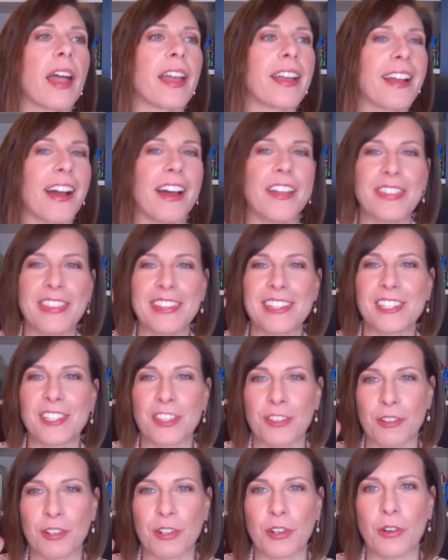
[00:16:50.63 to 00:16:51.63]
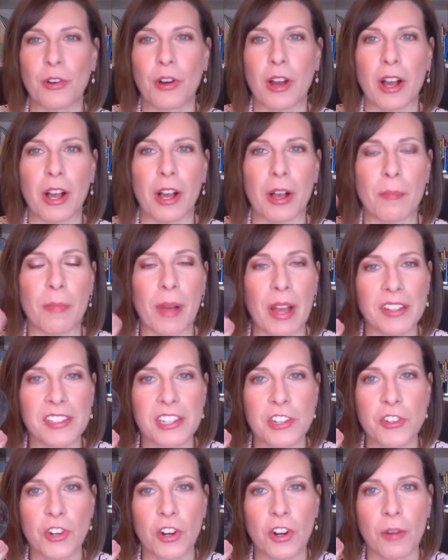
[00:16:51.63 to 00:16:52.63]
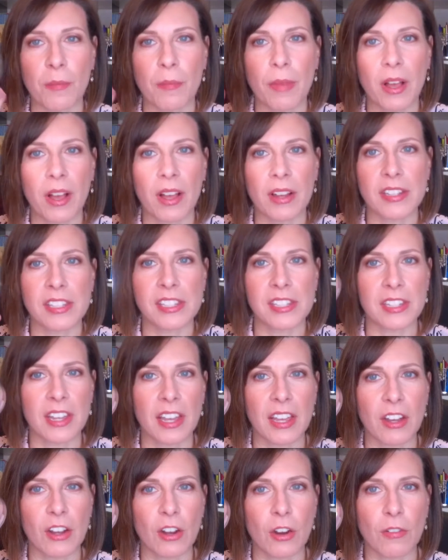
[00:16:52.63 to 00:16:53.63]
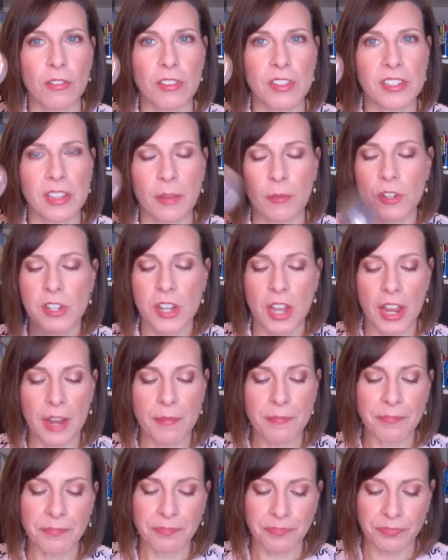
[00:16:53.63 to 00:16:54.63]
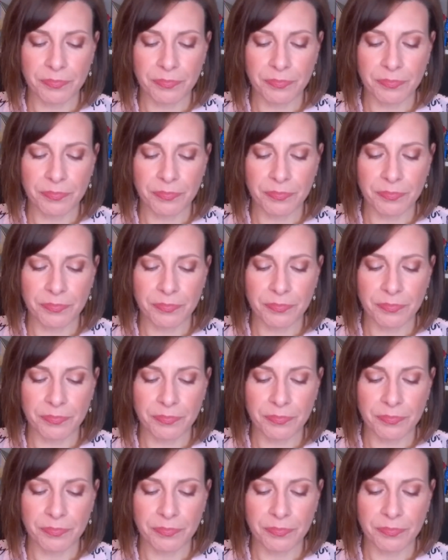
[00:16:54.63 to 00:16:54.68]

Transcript: I got this through a uh, BoxyCharm box uh, over the summertime.